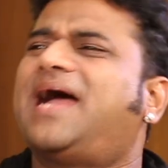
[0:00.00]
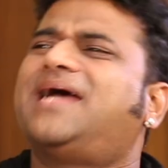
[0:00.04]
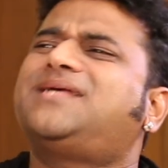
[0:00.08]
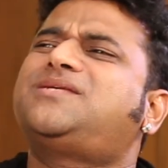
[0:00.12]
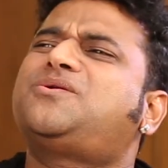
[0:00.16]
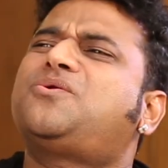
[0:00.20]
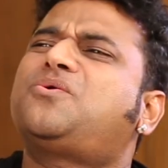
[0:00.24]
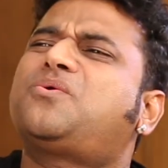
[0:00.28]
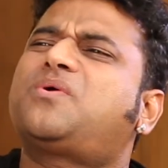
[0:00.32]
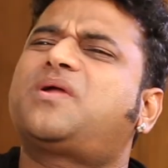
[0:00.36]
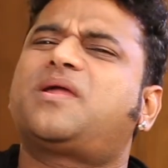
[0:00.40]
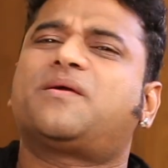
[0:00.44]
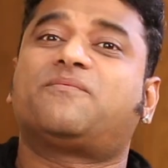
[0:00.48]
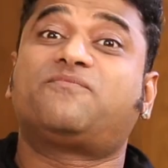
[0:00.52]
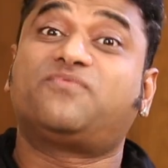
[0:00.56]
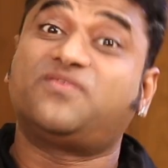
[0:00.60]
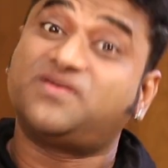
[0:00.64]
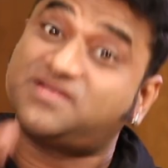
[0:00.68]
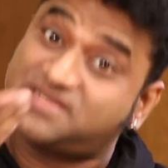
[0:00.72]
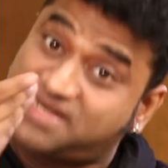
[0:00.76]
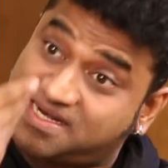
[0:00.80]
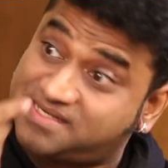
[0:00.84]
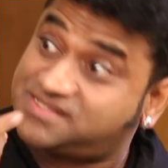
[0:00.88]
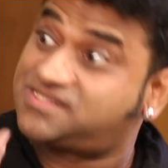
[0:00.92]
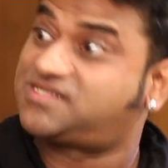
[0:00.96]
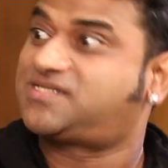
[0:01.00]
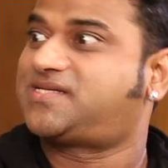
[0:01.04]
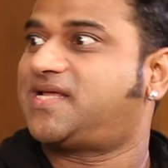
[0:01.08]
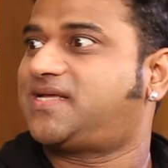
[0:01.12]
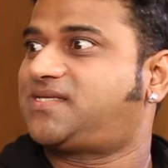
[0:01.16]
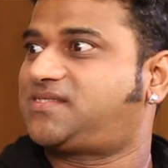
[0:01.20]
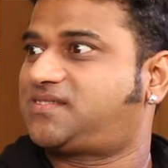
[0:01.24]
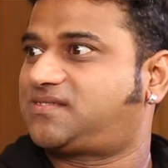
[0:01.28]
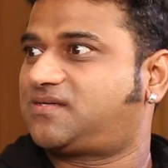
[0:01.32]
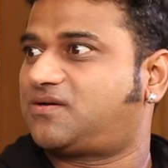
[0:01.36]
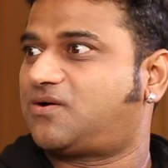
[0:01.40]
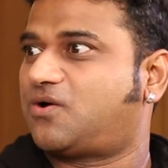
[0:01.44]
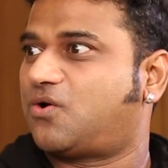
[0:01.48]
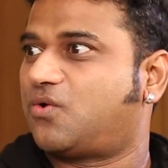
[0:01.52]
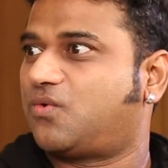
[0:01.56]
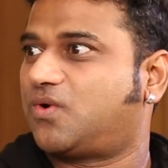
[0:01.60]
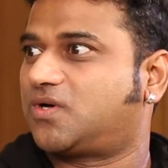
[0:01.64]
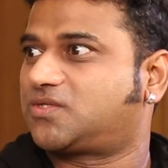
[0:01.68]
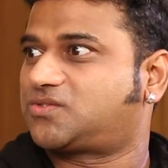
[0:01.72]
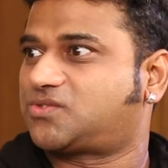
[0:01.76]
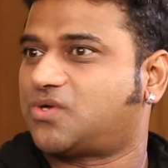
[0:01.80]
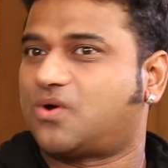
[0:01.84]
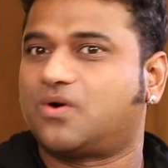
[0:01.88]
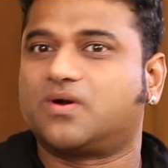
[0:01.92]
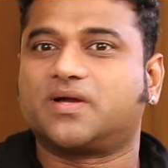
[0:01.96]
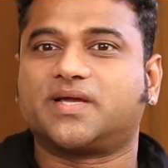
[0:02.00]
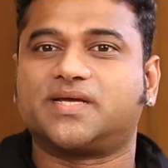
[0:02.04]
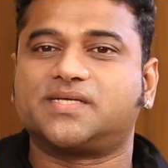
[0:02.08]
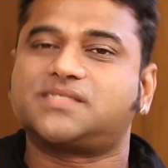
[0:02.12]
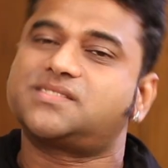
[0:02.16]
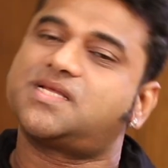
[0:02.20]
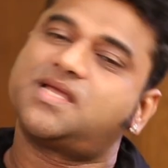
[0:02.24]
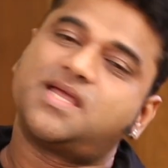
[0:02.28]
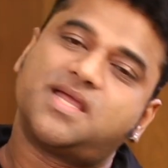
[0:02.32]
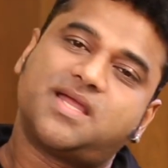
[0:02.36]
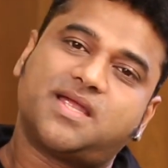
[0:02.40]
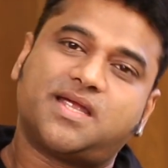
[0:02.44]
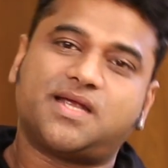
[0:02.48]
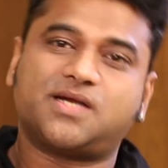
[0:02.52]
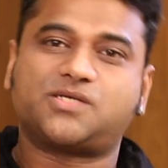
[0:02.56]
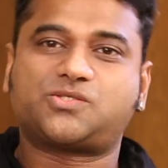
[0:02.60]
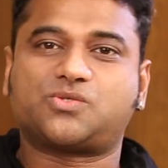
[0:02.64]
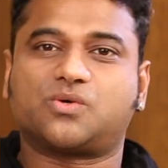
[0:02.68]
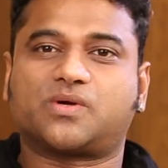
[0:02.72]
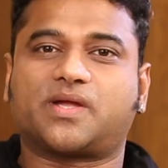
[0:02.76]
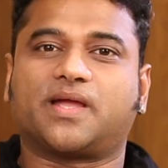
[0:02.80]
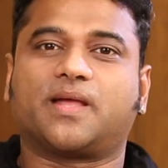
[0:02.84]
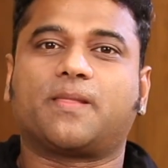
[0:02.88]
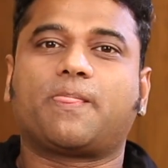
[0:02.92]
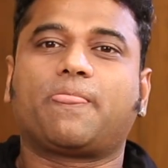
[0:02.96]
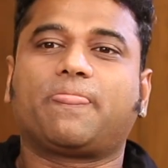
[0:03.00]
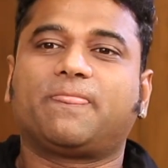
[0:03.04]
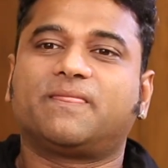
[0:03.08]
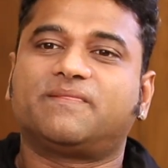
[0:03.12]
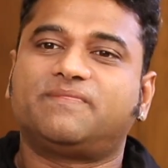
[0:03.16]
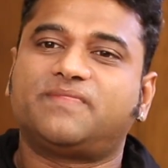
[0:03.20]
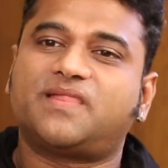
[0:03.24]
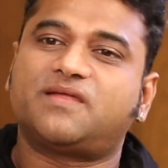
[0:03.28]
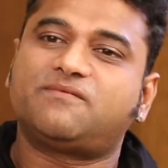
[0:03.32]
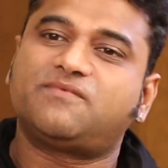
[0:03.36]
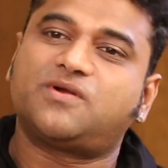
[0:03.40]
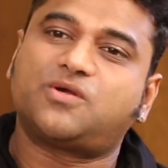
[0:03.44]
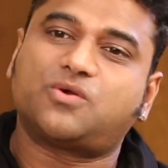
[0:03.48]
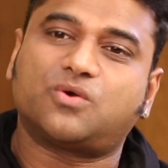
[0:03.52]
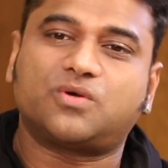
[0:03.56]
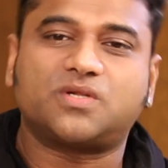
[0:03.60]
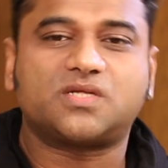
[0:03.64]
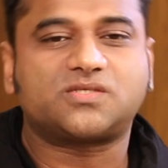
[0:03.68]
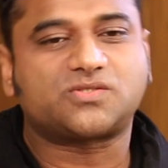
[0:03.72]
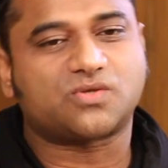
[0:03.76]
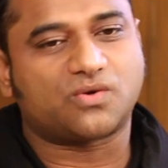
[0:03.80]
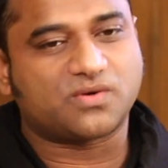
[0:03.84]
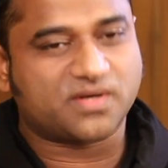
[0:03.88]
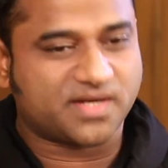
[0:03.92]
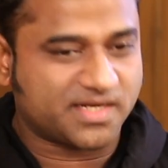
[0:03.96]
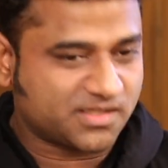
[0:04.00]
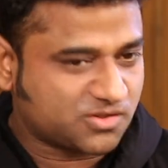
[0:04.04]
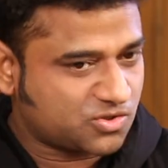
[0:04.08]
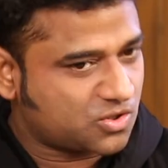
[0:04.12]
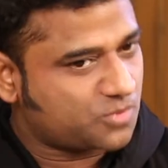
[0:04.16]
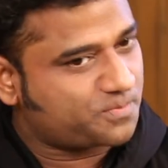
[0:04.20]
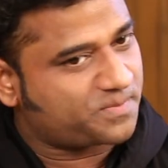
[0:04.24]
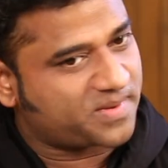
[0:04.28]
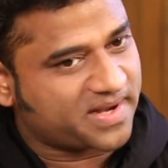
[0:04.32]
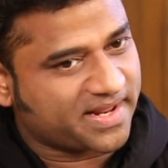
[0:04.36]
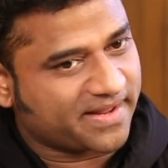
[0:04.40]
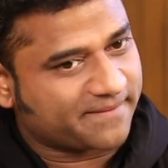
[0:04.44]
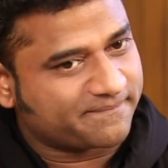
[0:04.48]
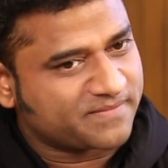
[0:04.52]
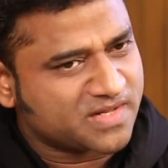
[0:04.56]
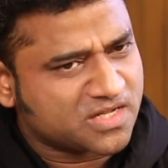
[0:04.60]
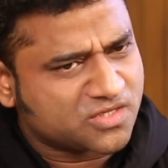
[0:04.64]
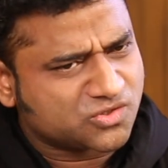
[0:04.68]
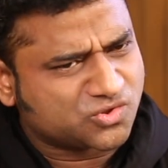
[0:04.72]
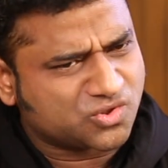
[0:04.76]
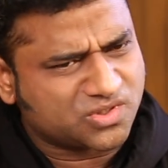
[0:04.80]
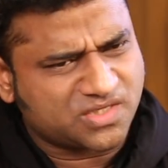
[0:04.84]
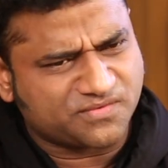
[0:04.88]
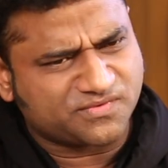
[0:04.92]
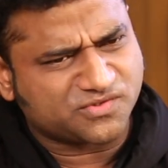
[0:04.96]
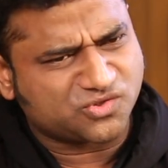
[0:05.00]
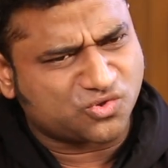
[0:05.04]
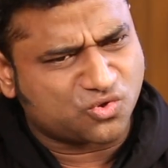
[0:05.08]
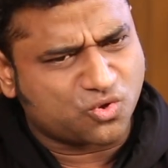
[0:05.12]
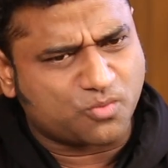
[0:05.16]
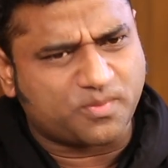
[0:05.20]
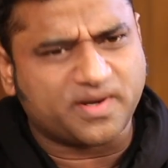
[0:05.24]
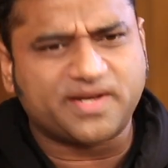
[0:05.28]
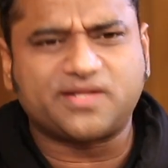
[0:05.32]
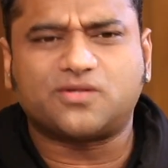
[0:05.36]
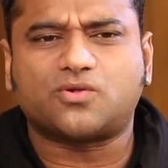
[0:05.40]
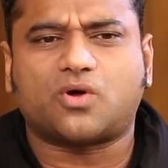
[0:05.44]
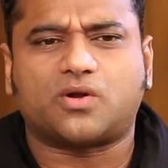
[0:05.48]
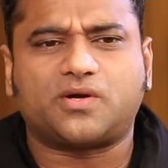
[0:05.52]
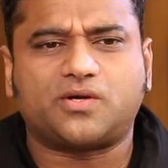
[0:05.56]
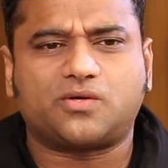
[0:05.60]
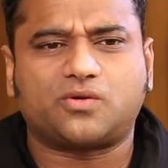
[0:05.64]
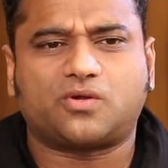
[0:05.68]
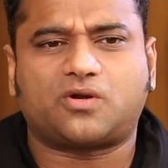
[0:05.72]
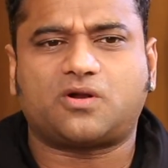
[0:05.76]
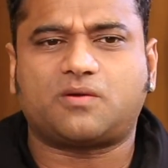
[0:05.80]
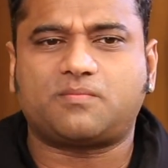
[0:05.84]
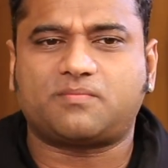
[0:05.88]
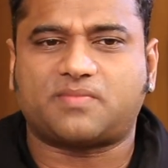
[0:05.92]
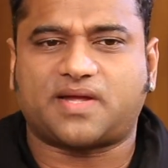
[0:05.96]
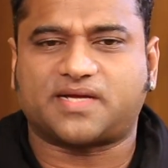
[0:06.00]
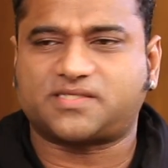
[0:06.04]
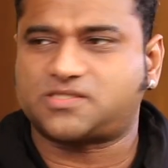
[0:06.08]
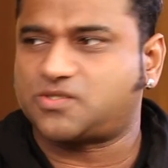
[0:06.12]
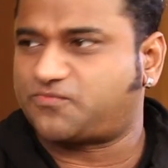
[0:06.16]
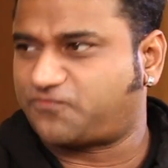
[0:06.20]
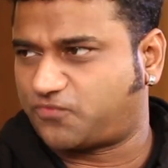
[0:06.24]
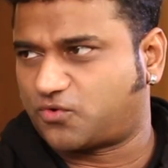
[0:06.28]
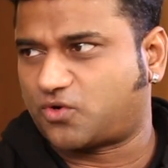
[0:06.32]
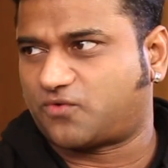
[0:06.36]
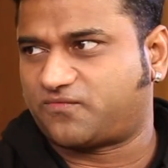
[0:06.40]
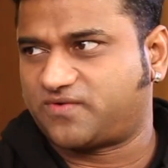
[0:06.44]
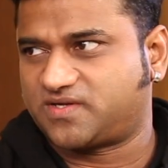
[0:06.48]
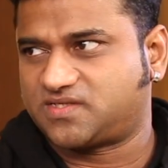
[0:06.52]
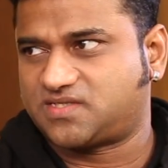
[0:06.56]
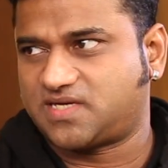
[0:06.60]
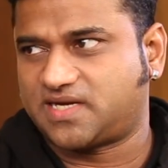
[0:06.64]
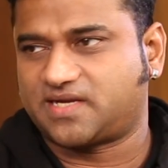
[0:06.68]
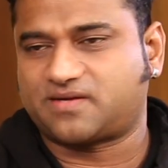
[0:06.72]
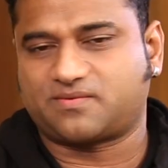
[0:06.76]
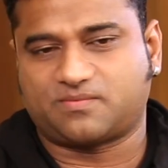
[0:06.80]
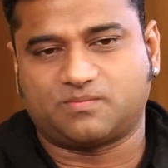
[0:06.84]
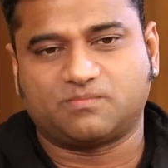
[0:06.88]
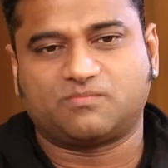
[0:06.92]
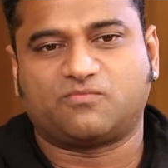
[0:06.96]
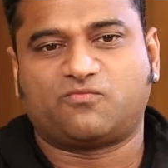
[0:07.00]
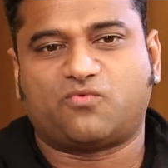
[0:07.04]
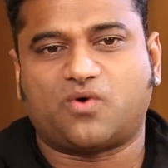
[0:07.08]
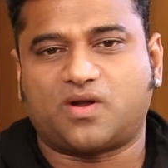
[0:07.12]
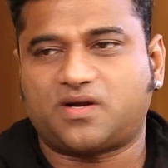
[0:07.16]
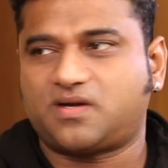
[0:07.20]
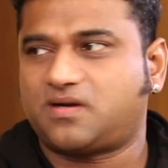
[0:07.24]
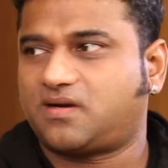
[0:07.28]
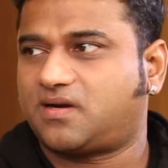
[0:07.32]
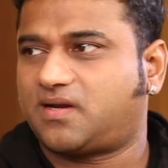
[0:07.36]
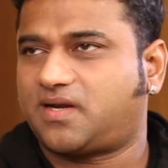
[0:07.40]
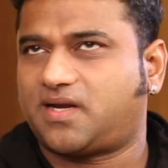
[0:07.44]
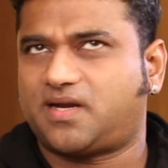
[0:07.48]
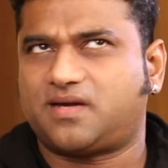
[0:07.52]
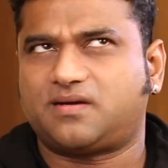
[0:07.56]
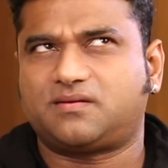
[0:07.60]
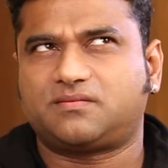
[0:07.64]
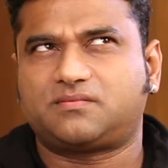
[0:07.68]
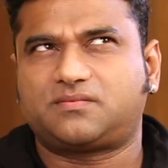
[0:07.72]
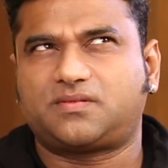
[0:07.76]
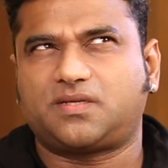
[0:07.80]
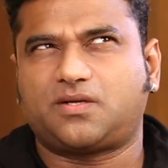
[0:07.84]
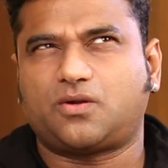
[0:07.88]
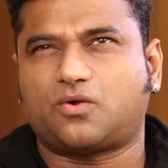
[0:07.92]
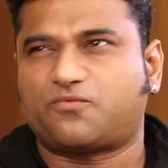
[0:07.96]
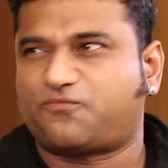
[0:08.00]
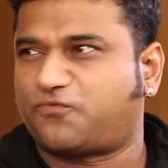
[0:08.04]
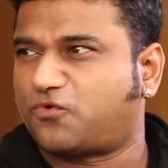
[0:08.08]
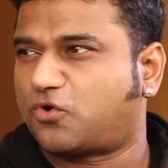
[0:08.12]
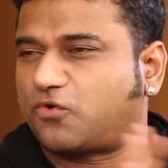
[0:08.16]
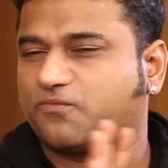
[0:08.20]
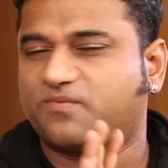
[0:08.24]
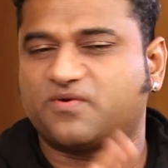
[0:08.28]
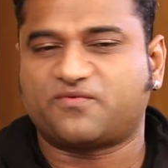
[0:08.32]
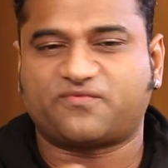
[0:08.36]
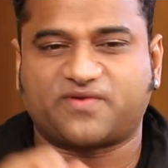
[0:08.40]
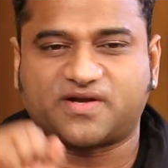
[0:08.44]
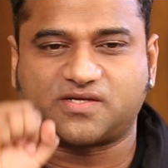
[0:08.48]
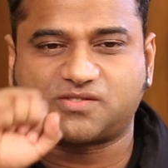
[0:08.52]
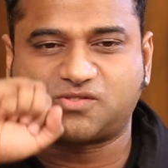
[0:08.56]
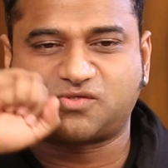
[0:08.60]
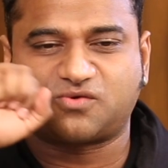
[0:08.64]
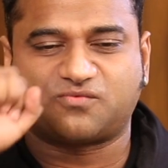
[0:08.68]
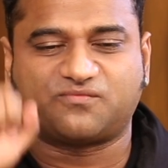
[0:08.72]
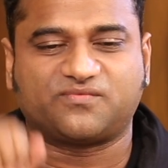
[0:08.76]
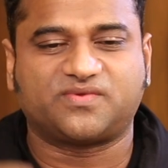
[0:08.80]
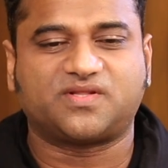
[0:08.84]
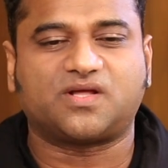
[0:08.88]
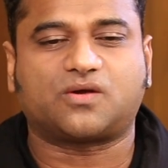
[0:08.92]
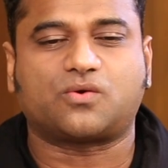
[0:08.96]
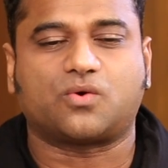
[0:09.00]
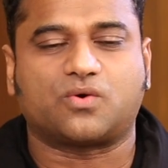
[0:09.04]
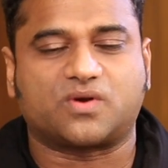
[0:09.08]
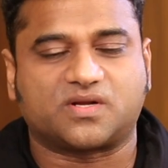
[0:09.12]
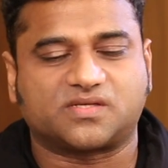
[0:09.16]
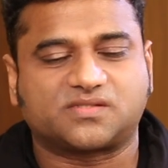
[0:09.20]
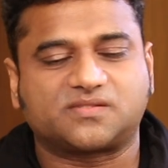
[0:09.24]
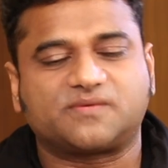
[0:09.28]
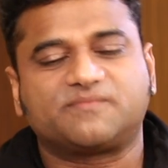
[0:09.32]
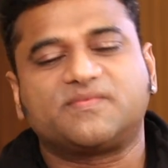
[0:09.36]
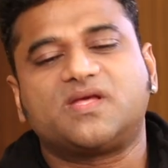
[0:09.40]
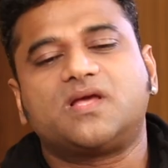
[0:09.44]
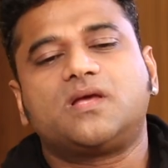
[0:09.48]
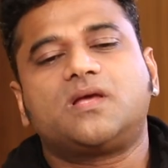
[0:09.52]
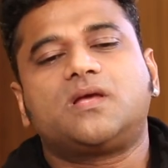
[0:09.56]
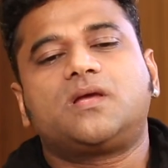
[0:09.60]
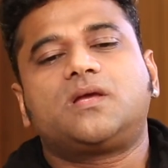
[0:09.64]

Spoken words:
I said, "Okay, first let's test what song is. It's okay." Then we told the song is to play. So there was nobody in the auditorium except four of us. Like one and three or four of my friends took with the chorus.